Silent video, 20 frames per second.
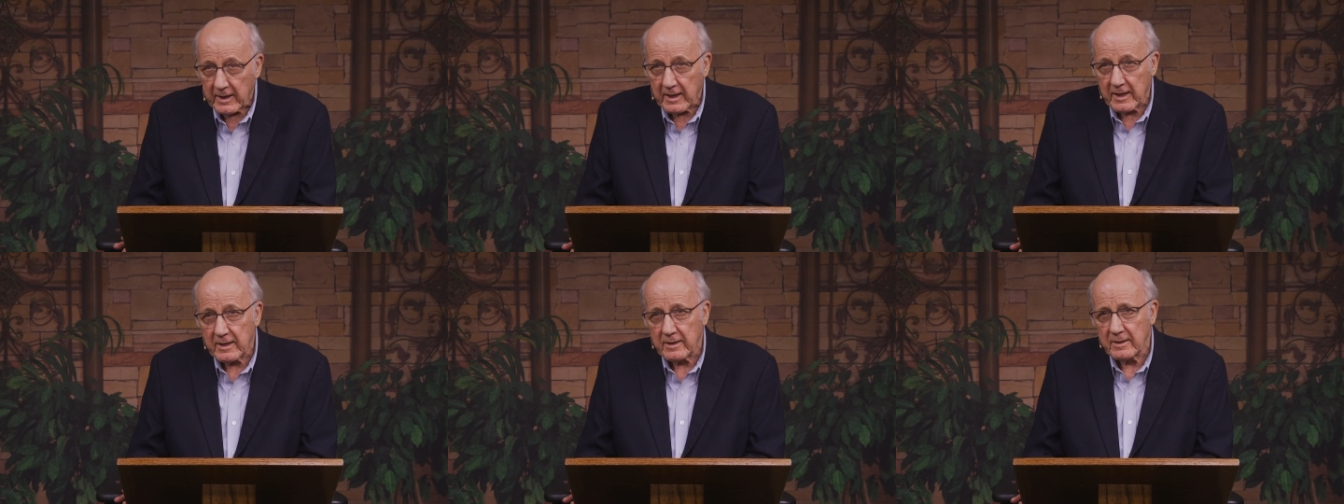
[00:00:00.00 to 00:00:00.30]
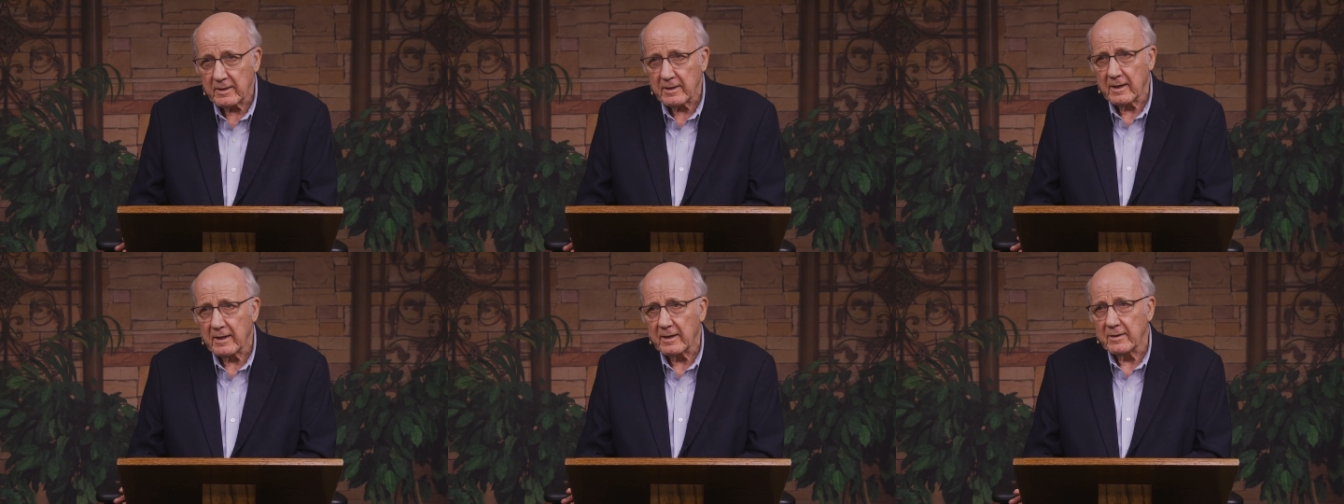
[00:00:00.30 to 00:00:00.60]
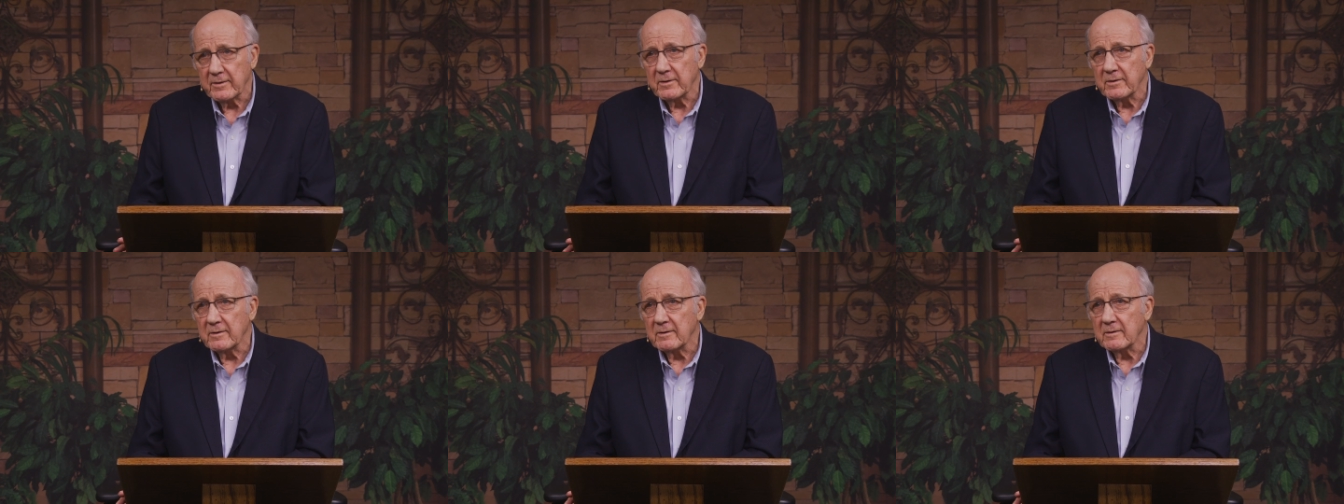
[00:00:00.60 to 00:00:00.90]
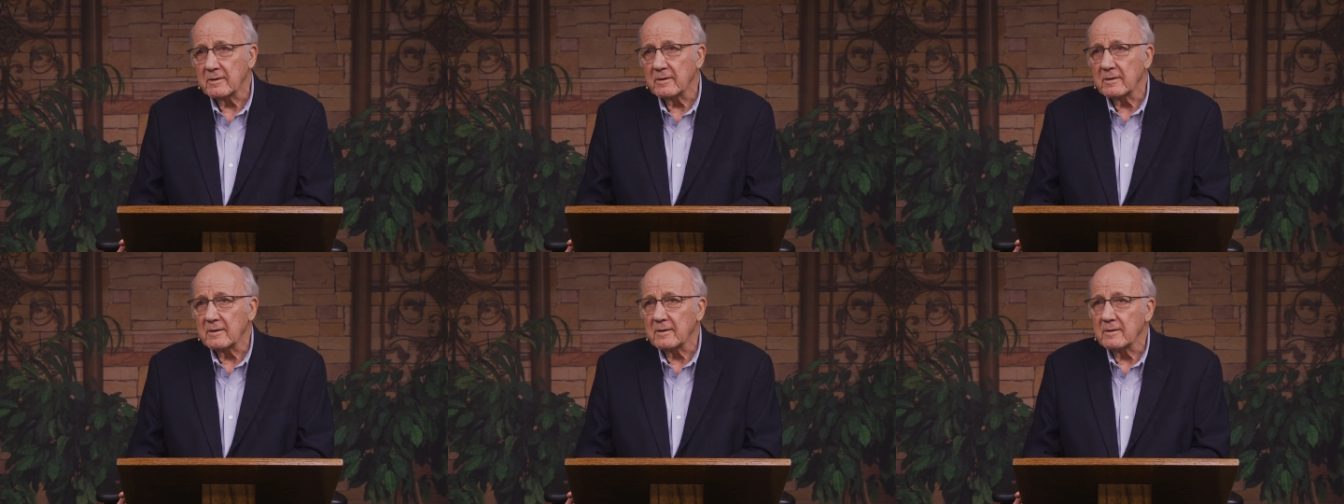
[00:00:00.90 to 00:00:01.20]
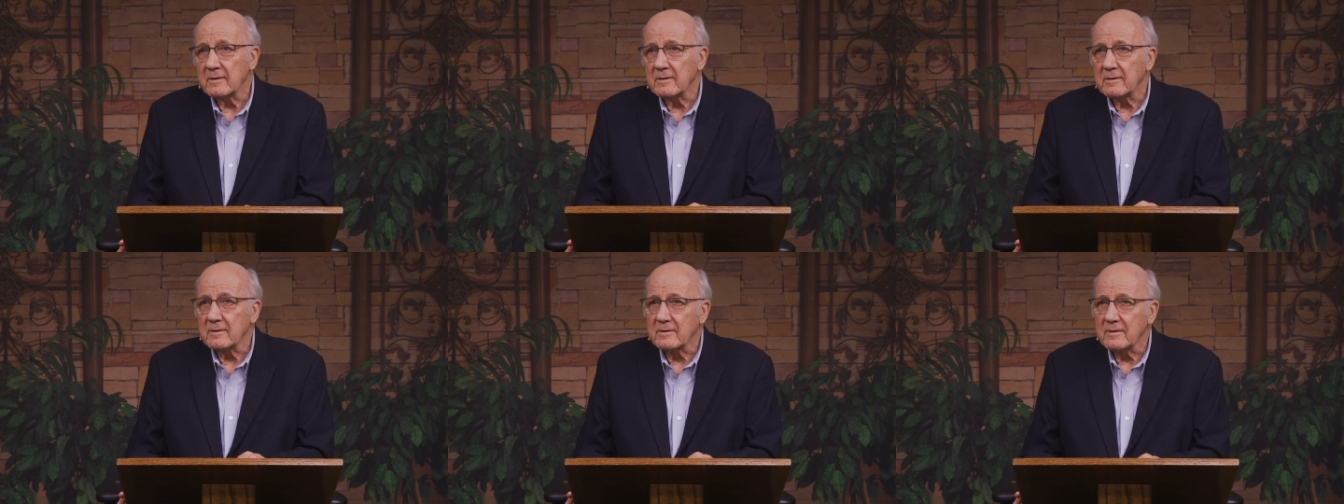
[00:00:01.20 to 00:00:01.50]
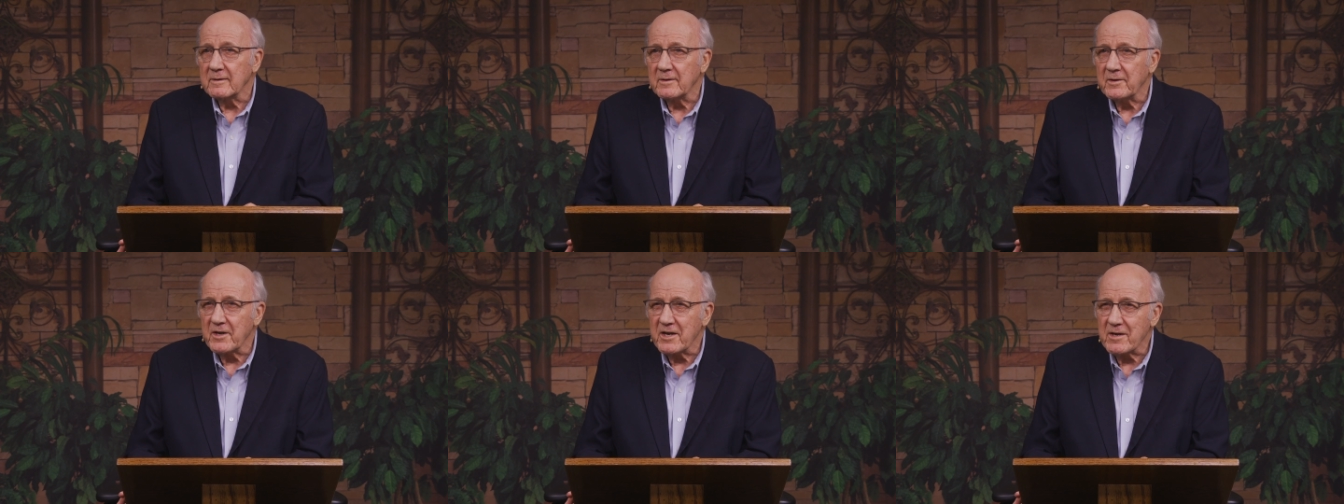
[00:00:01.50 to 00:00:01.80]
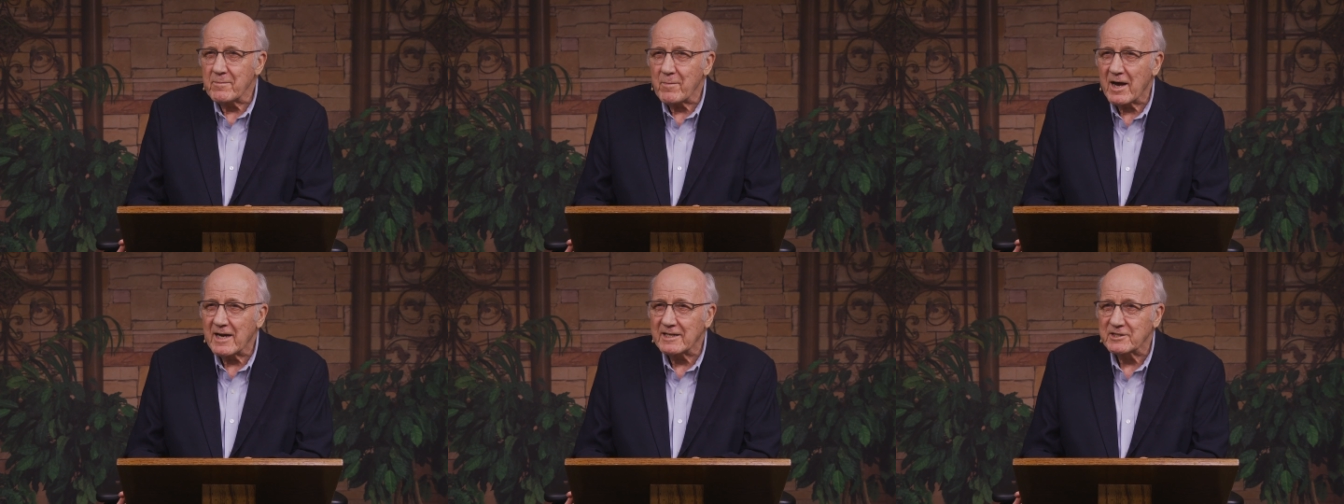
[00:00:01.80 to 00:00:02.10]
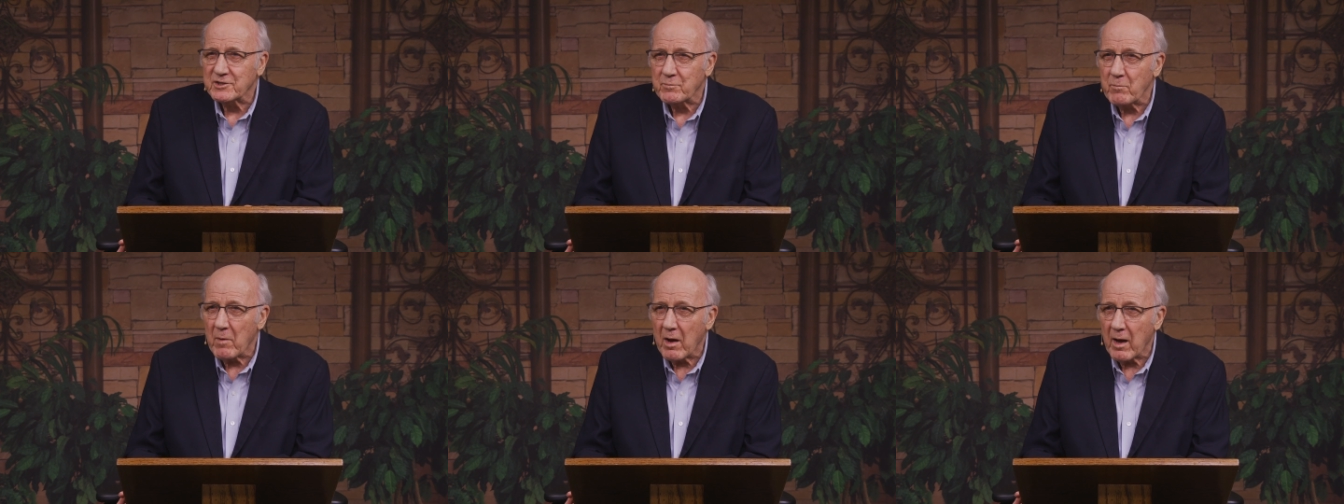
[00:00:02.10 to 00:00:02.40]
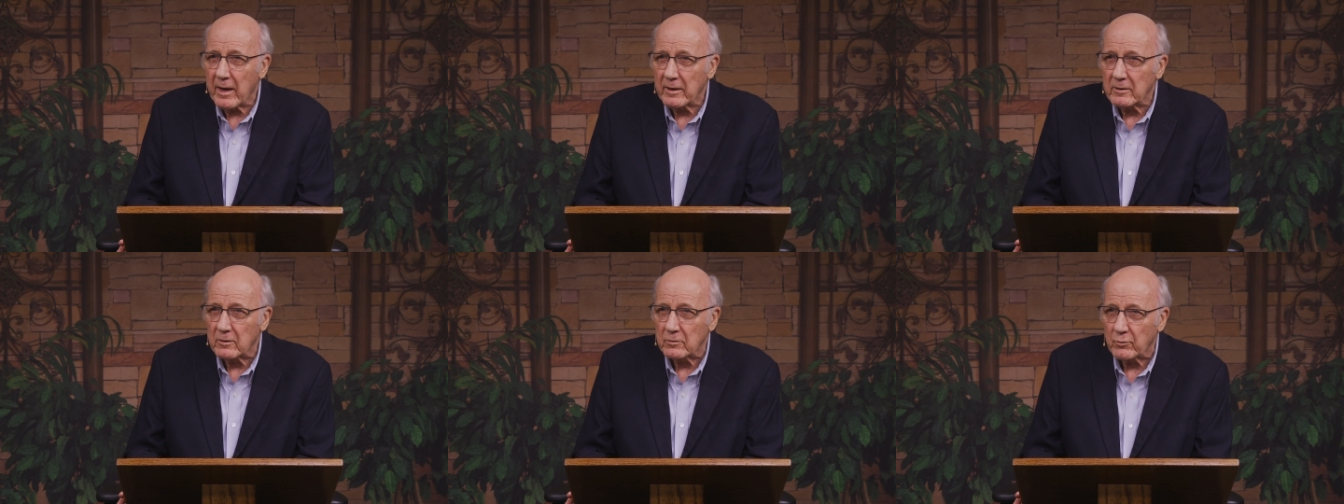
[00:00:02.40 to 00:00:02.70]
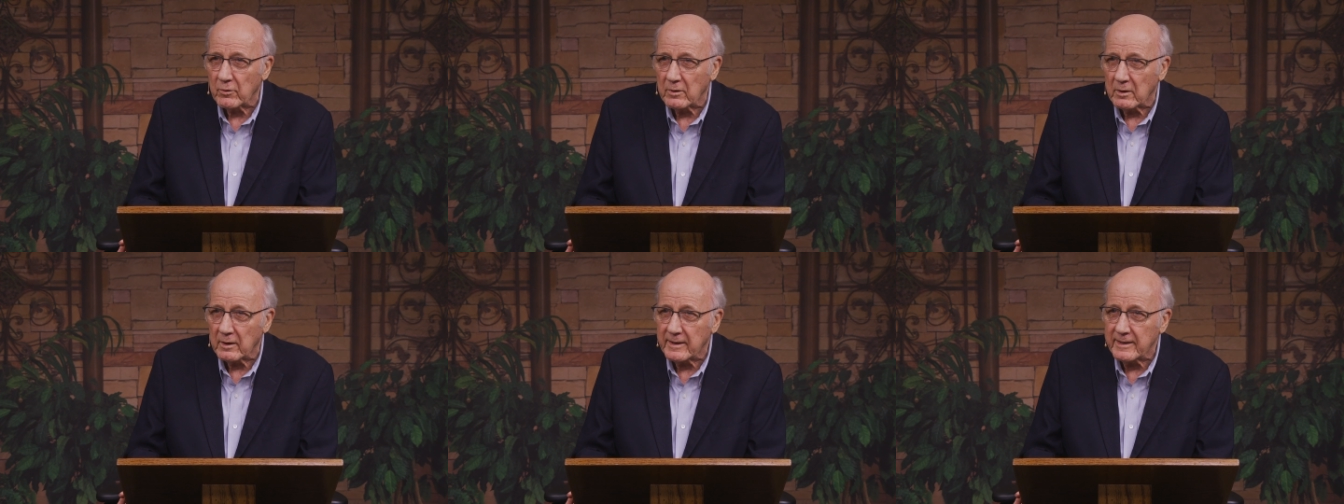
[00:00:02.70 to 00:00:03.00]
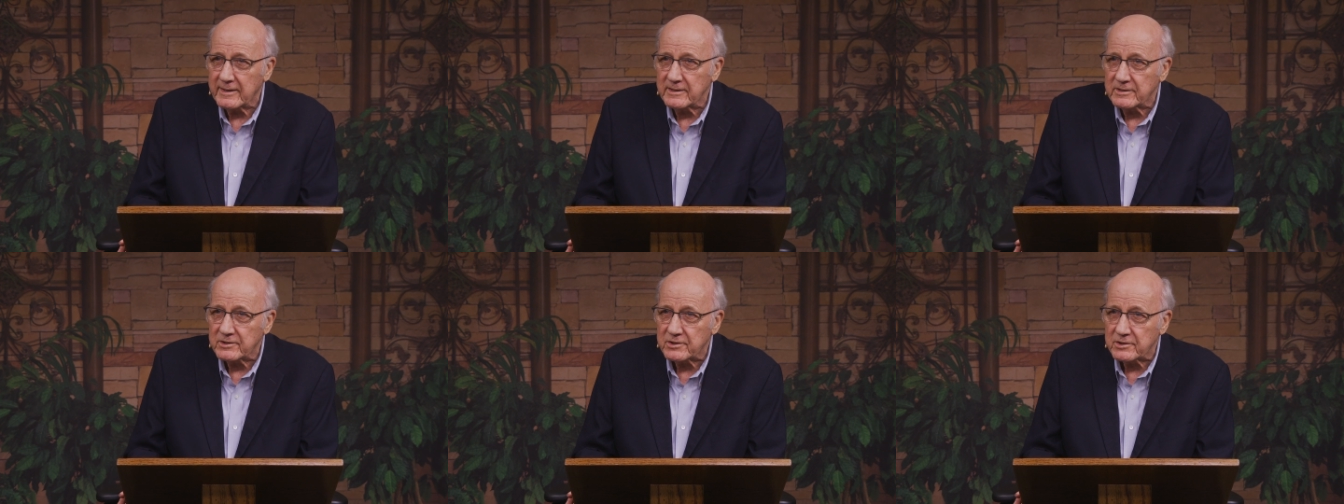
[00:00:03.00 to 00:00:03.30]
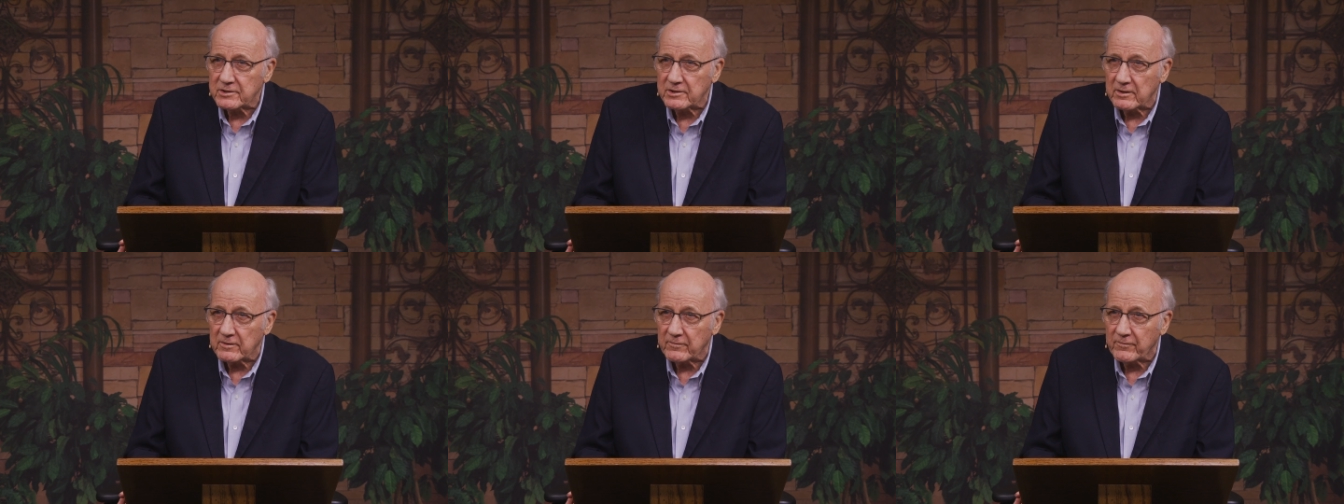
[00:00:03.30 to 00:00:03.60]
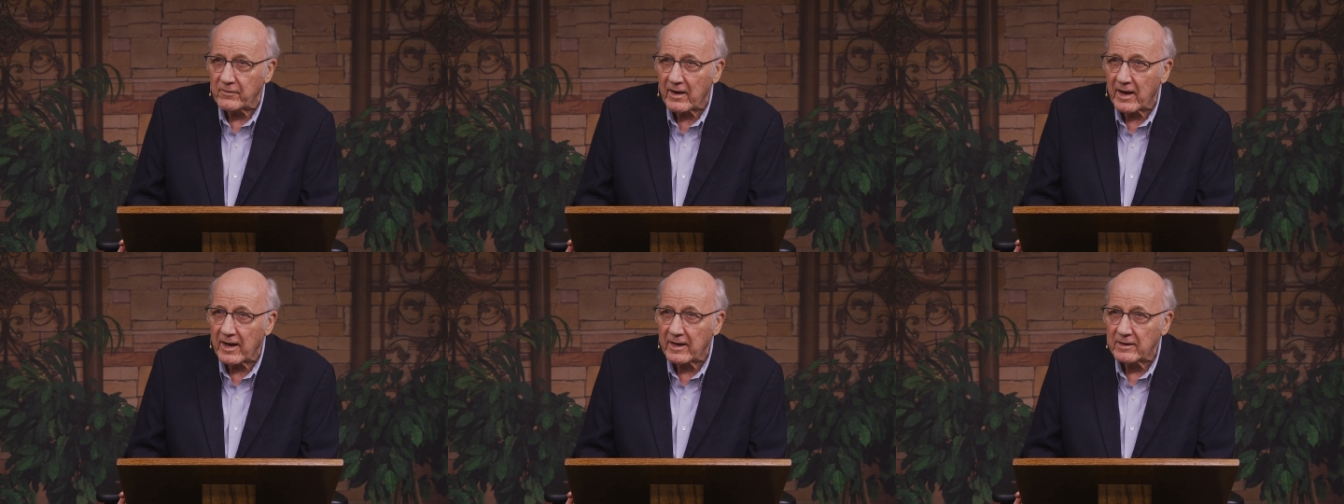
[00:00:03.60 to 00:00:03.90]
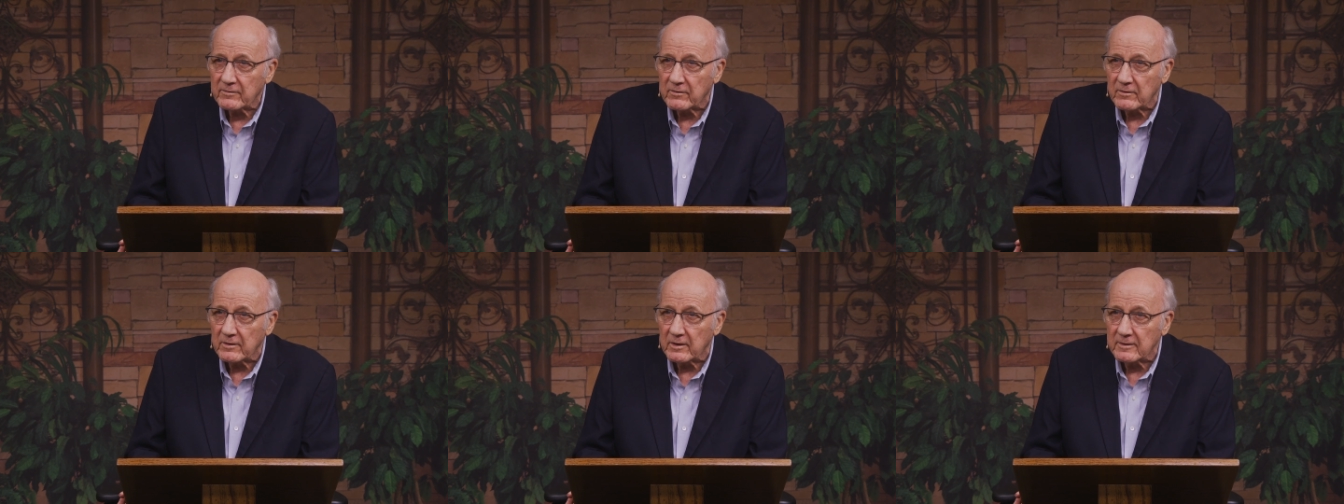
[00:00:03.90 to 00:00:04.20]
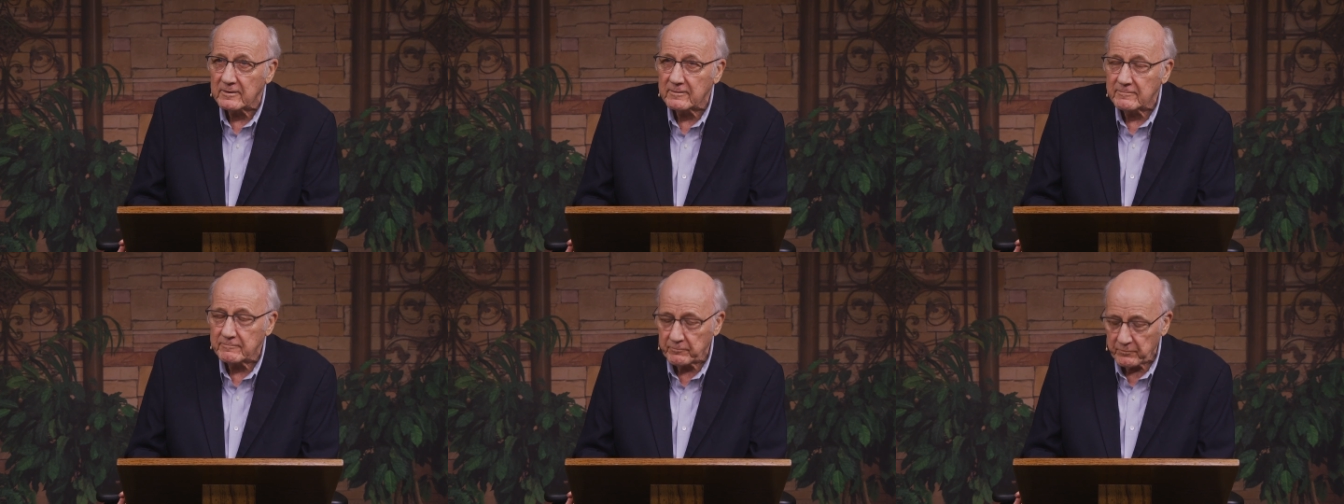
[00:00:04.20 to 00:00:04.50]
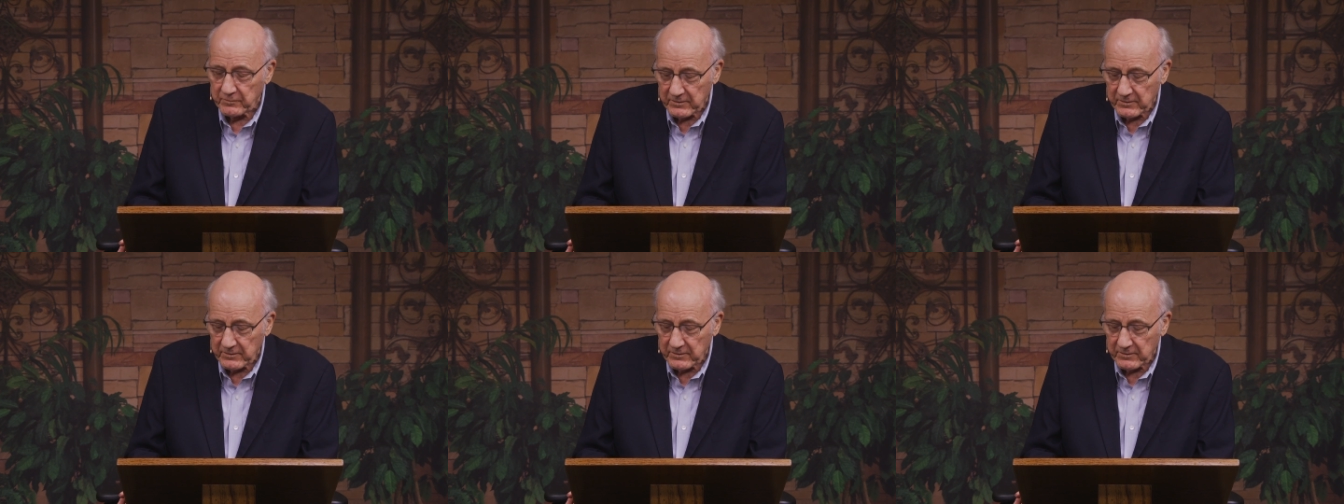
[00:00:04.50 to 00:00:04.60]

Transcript: And uh, Nehemiah's model relates to the fact that